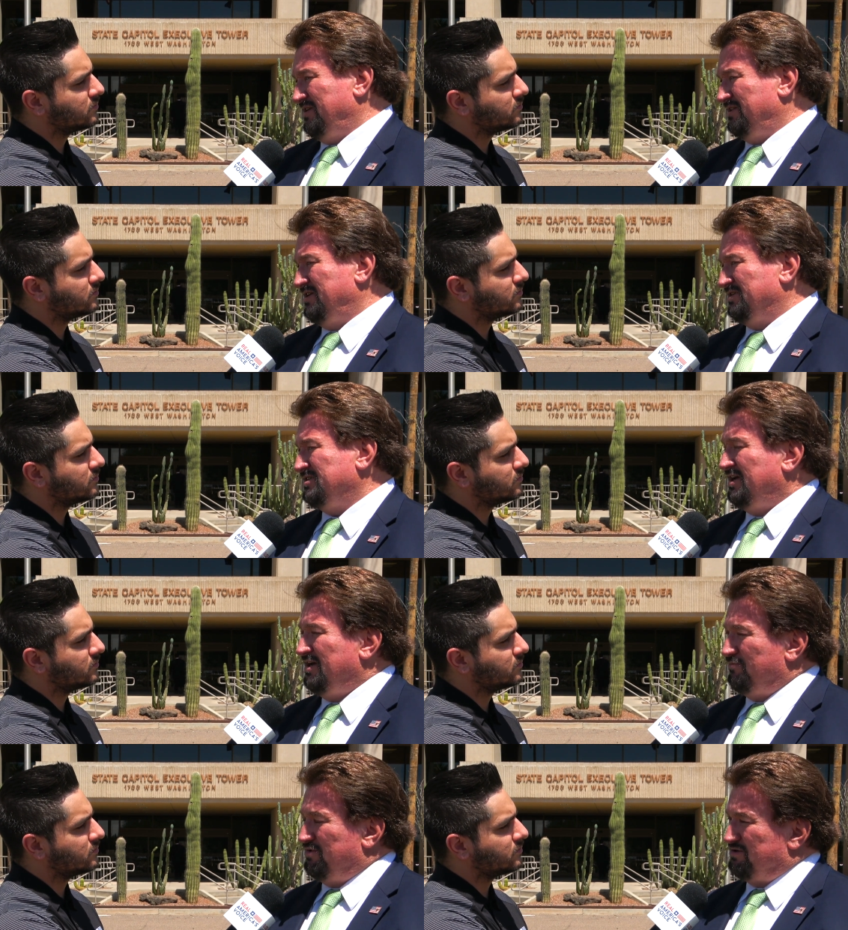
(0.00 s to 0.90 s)
Speaker 1: getting this,
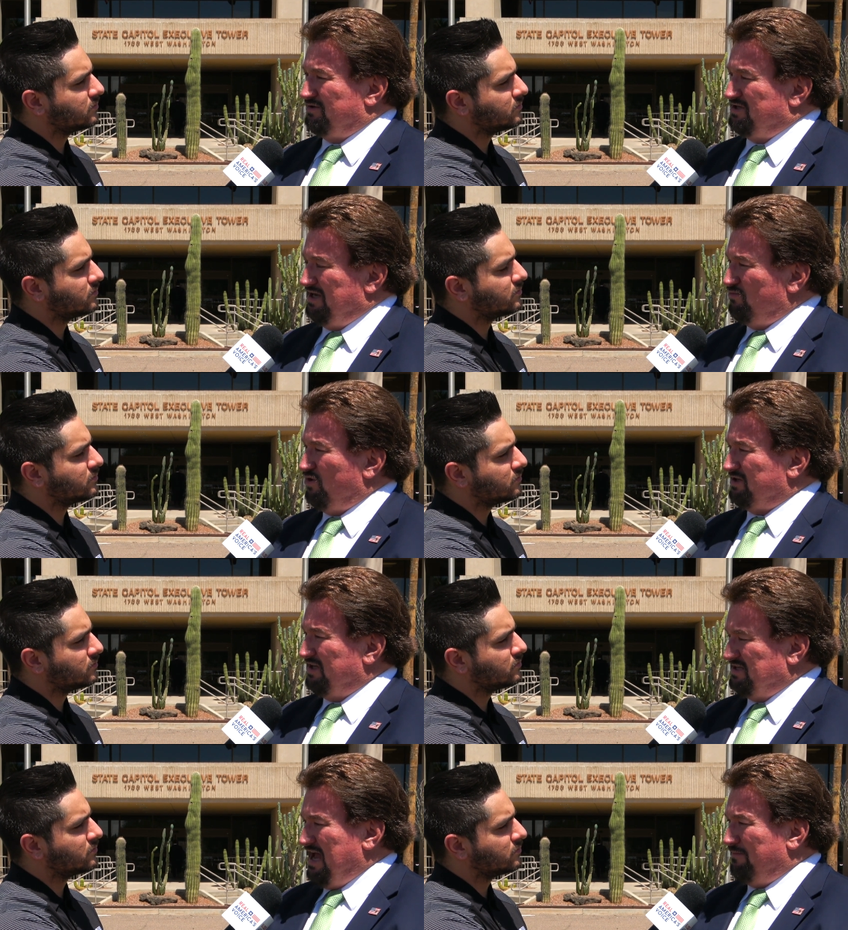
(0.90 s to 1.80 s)
but the teamwork that
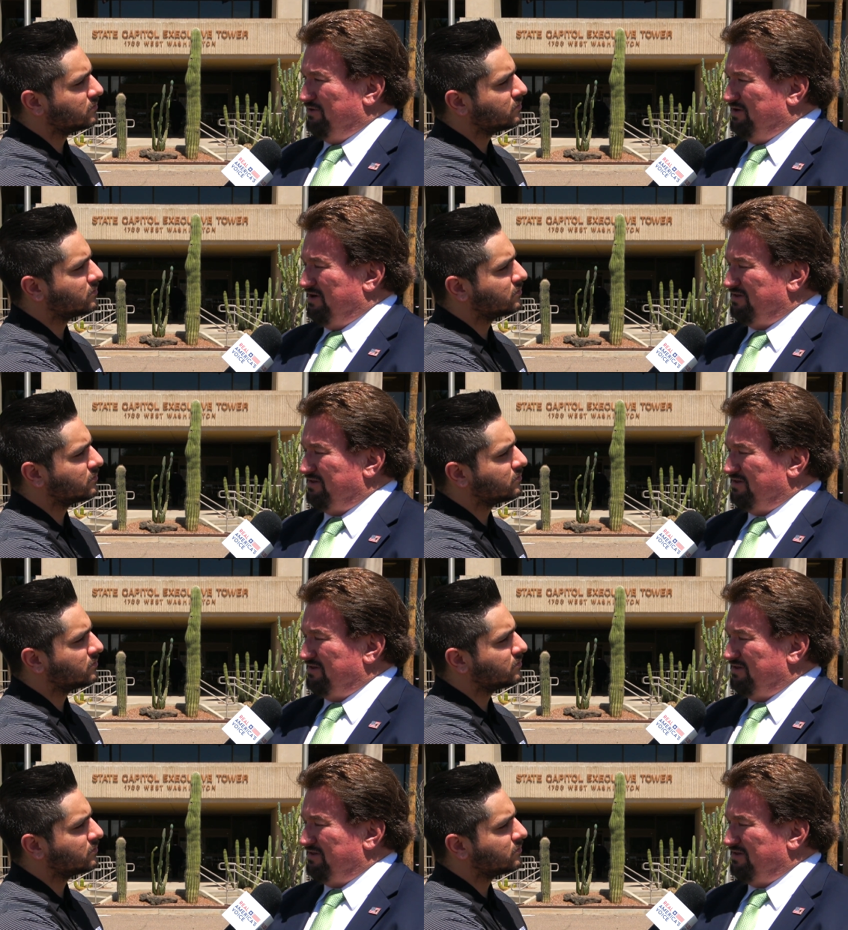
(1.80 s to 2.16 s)
has happened here, I